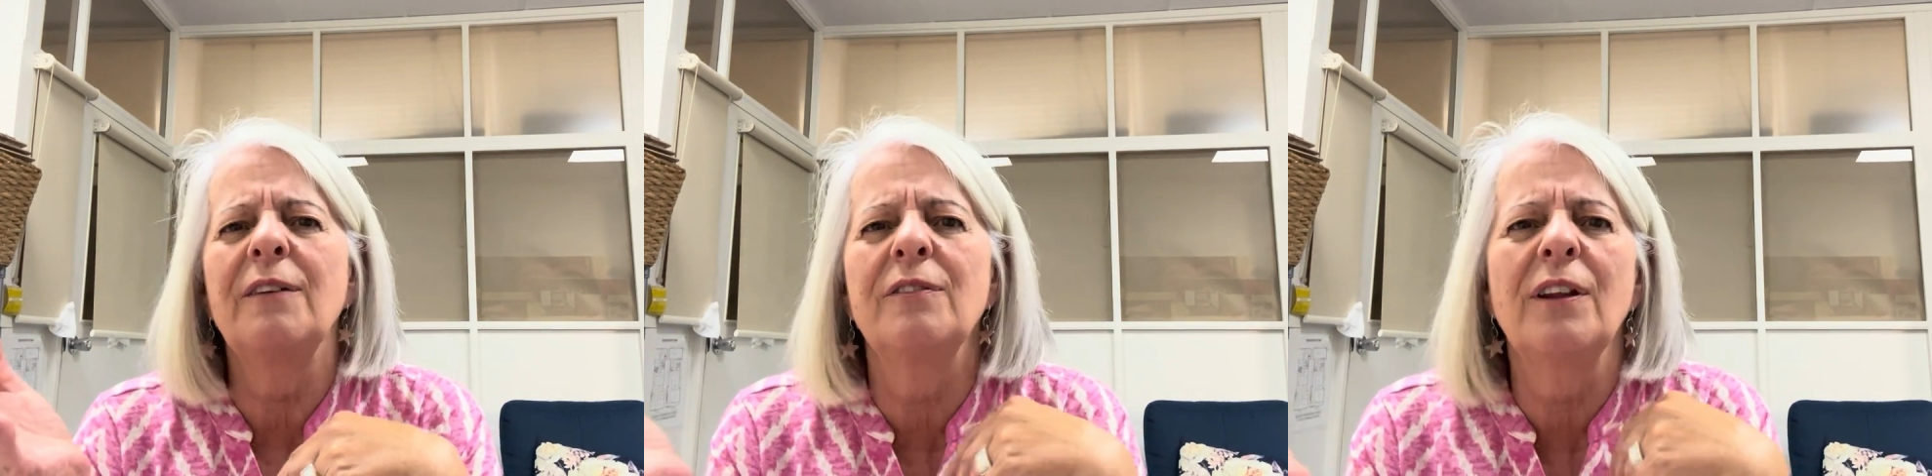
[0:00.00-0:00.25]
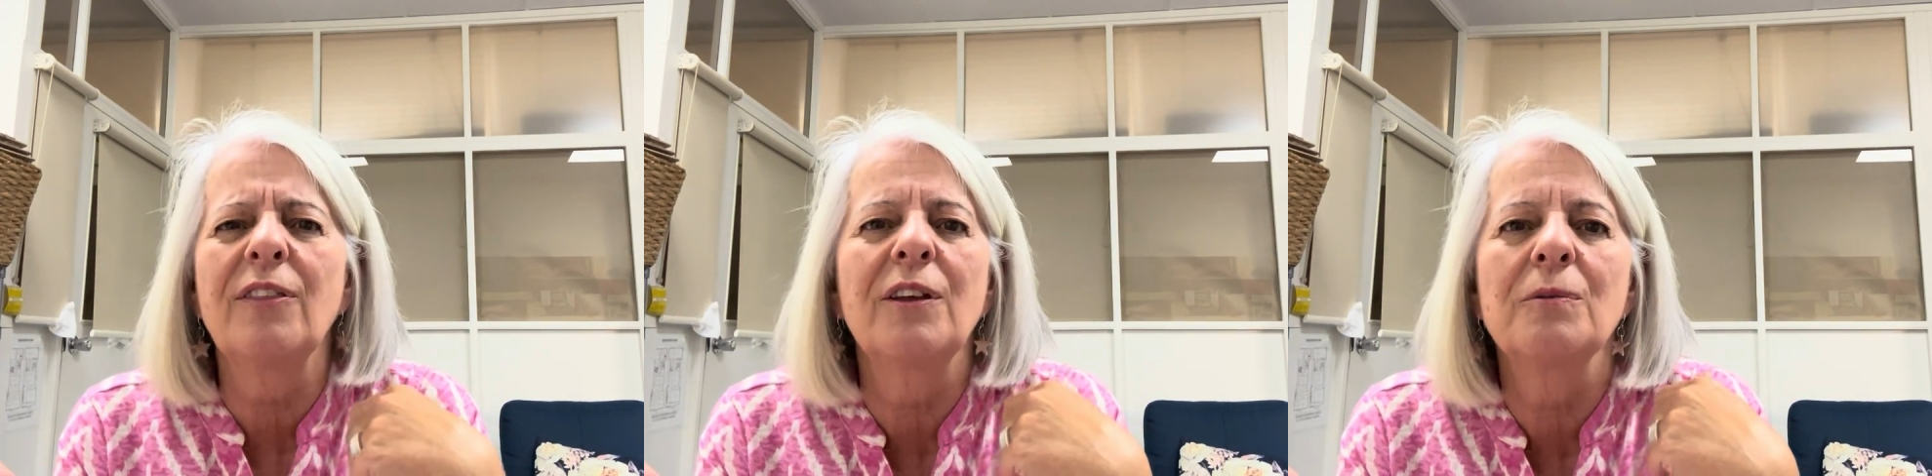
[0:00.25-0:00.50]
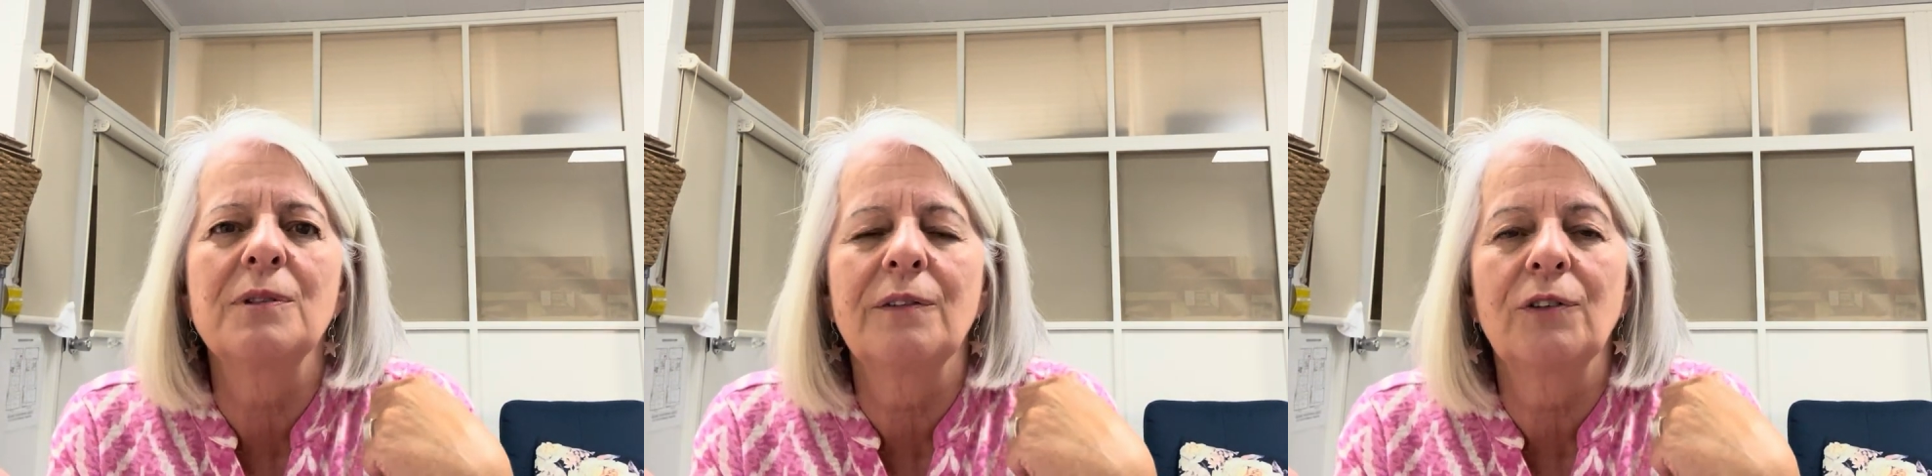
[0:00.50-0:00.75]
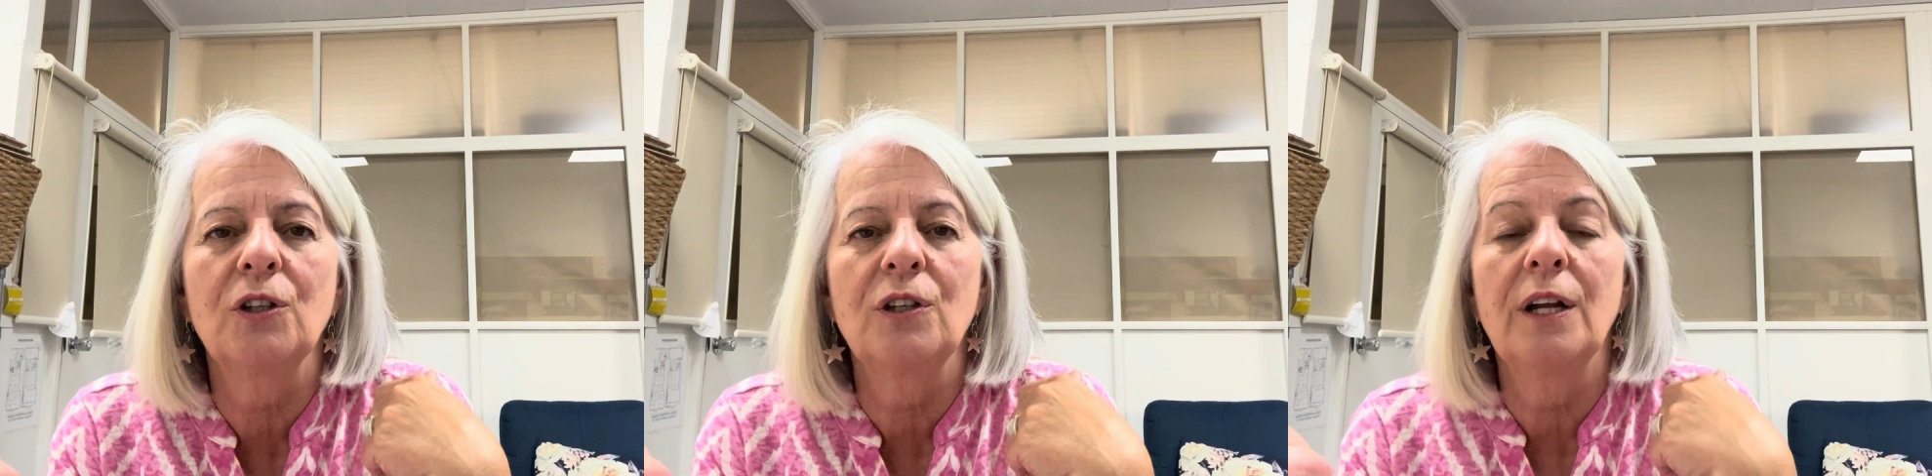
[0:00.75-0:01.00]
nothing was
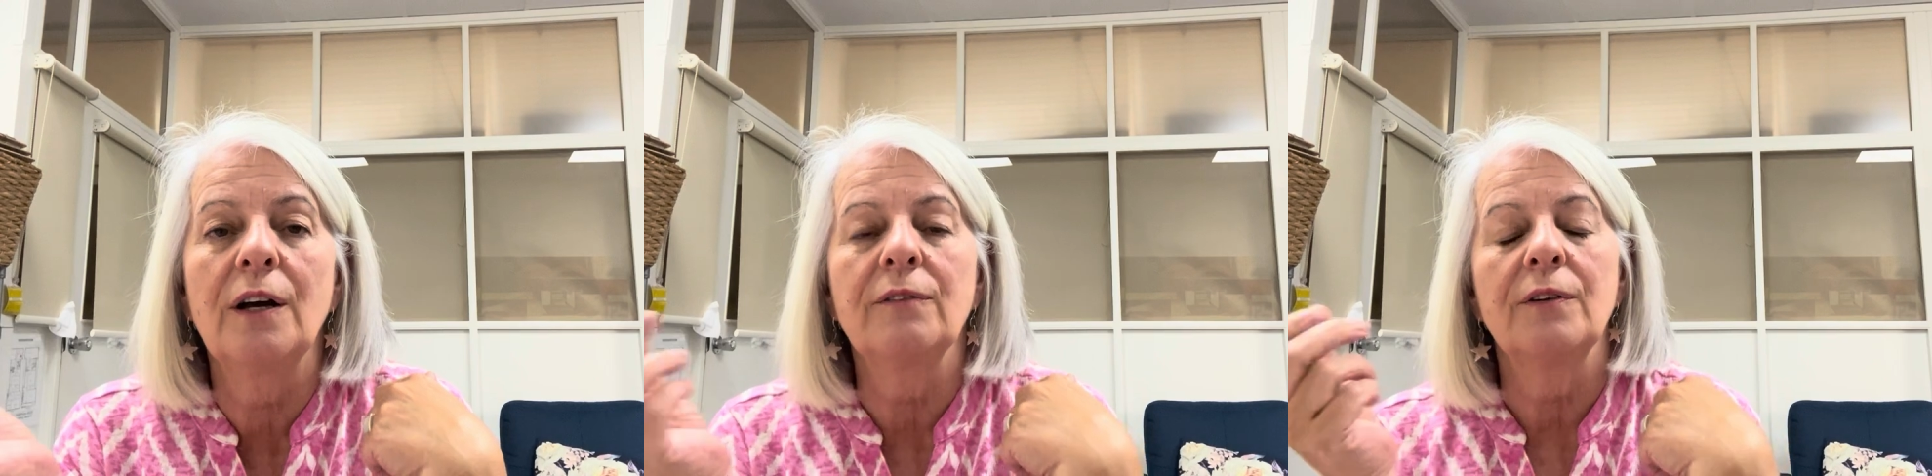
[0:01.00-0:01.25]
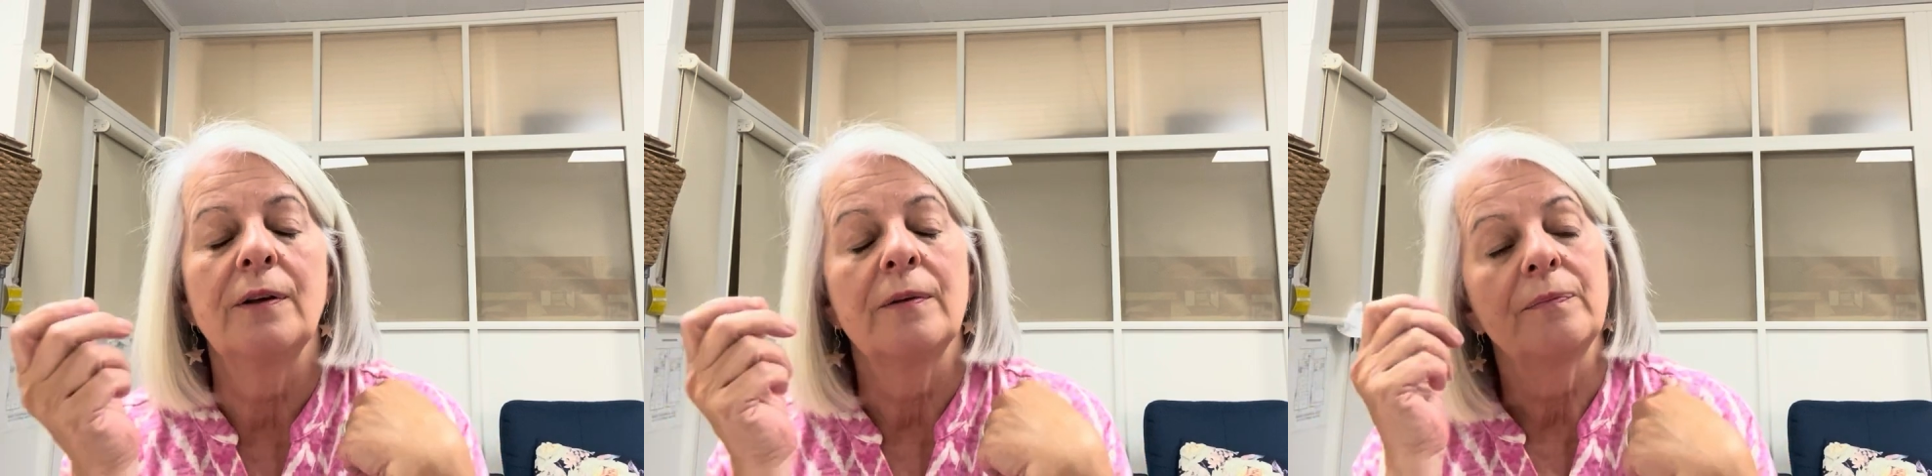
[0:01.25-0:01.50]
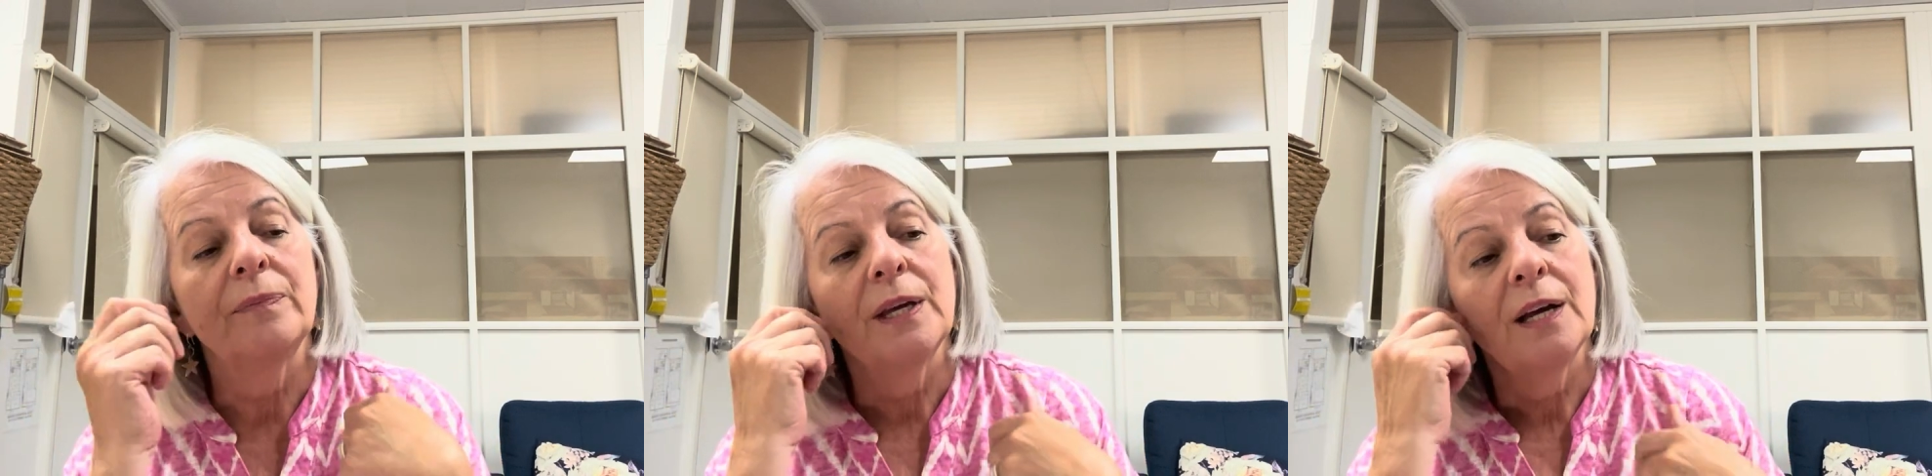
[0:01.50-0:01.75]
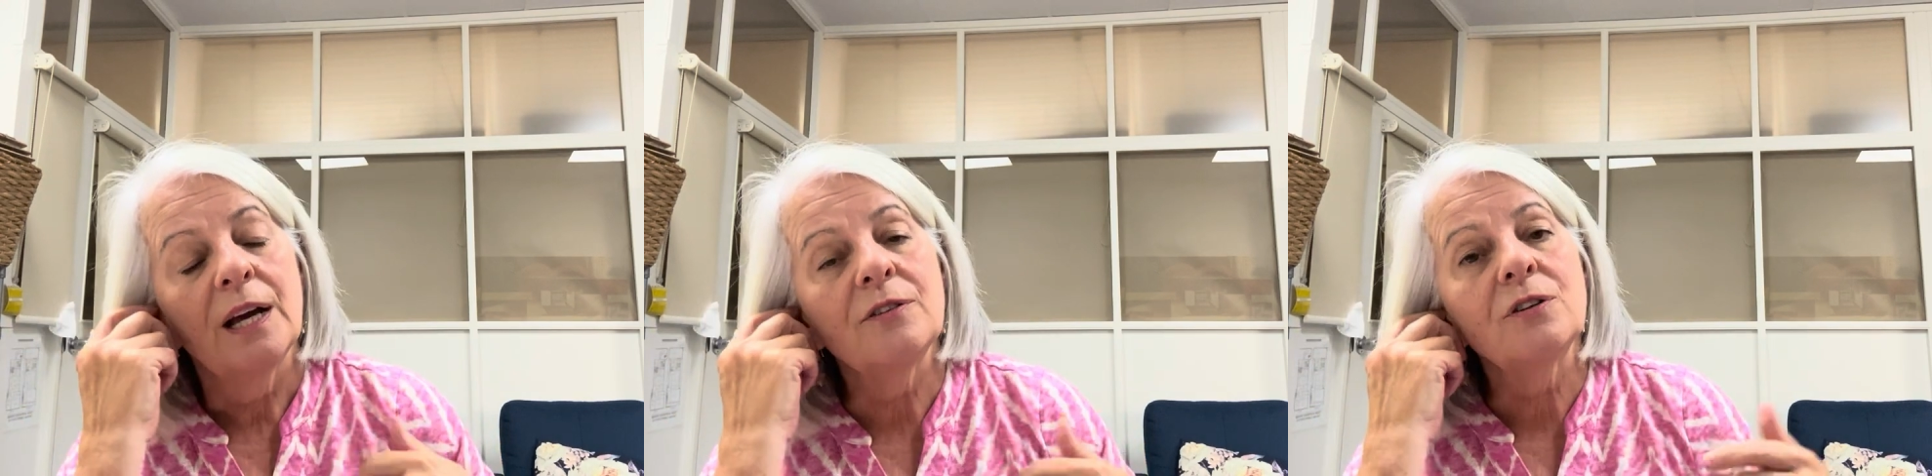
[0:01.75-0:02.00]
ever good enough.
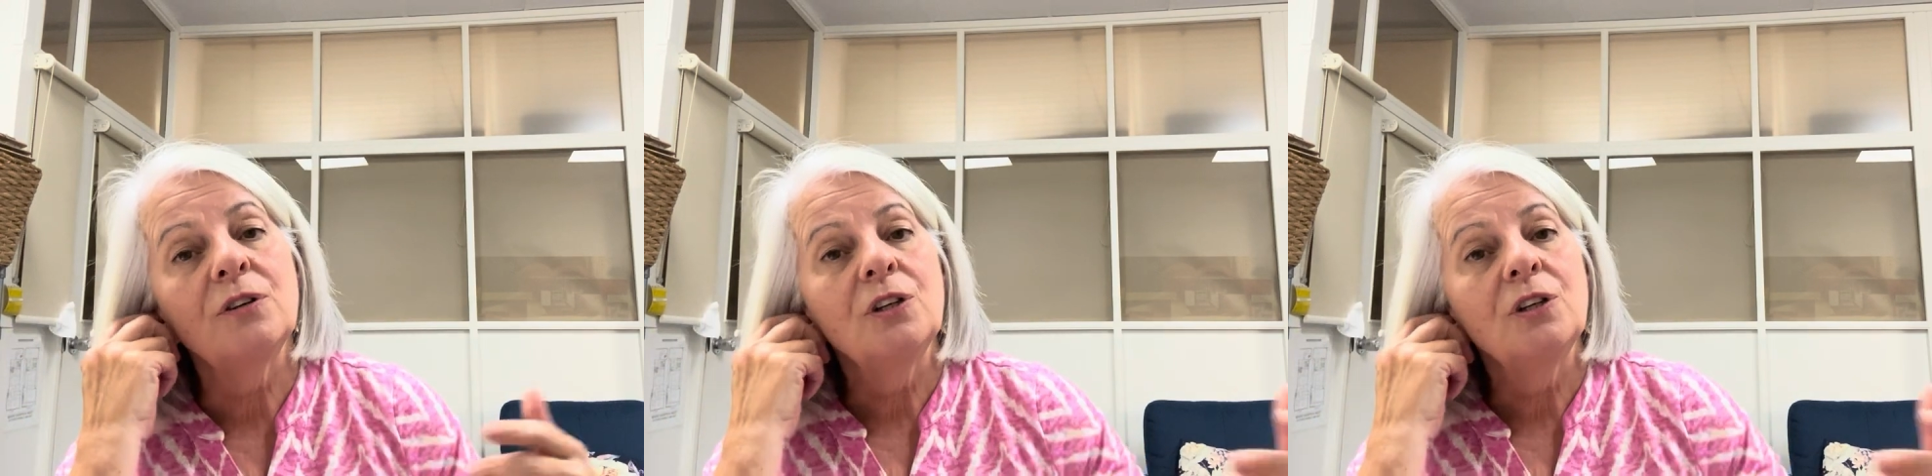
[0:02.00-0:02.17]
And so